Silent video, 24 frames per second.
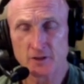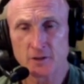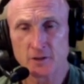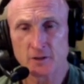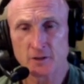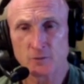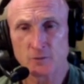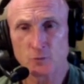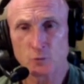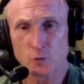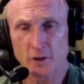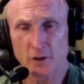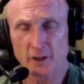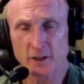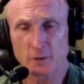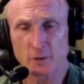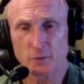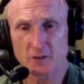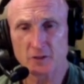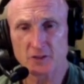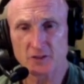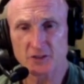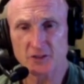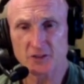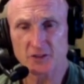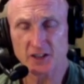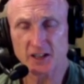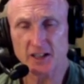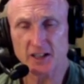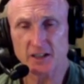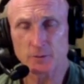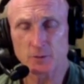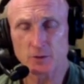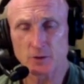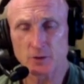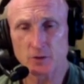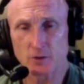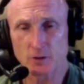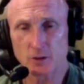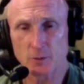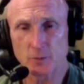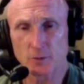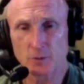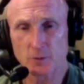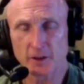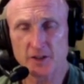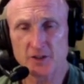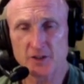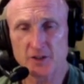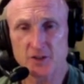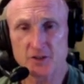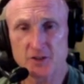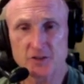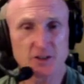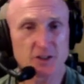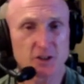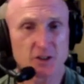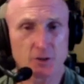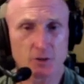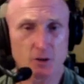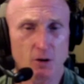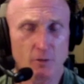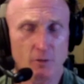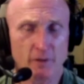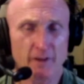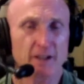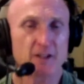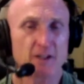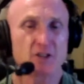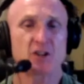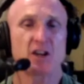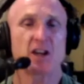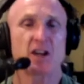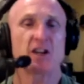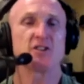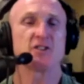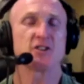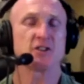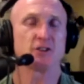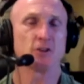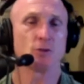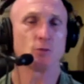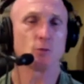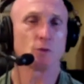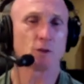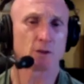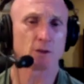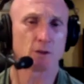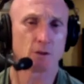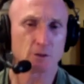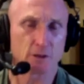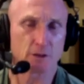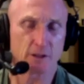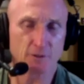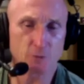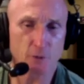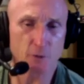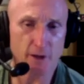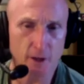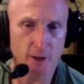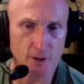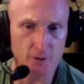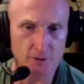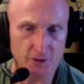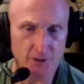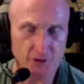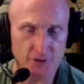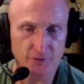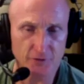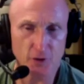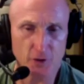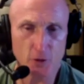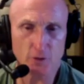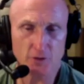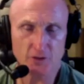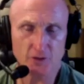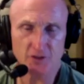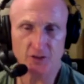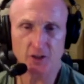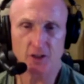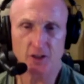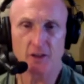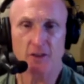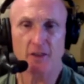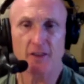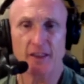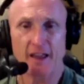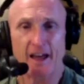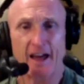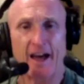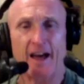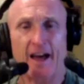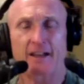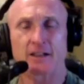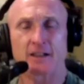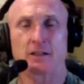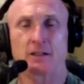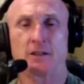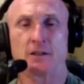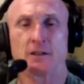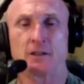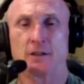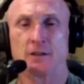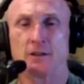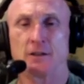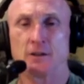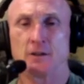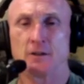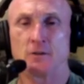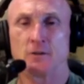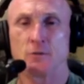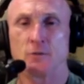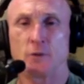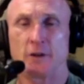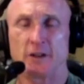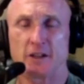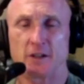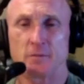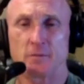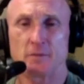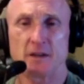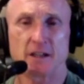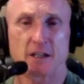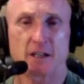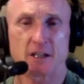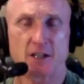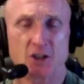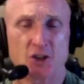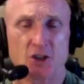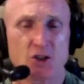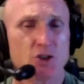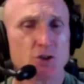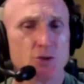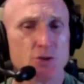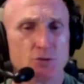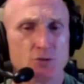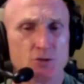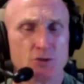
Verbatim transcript: working with sustainable corporations, then you're already changing the world. And if we all just focused on that, we could make a huge